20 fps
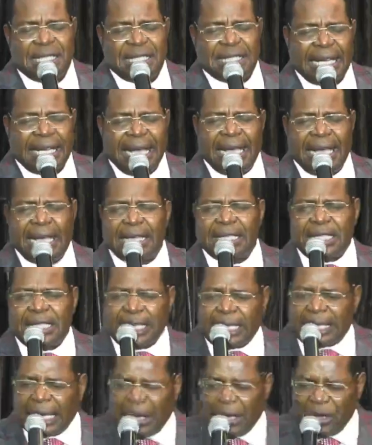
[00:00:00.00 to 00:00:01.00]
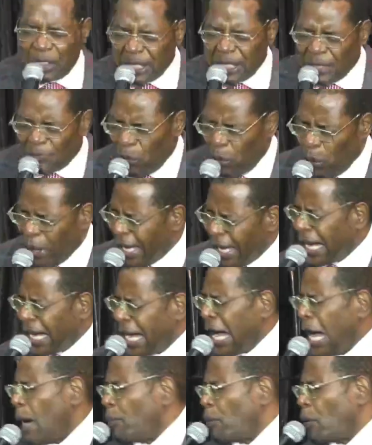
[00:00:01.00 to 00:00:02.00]
day. Declare yourself, wake
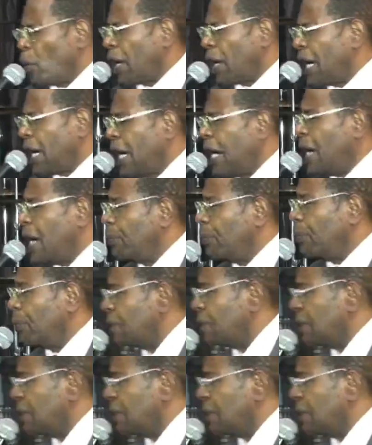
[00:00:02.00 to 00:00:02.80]
up, wake up.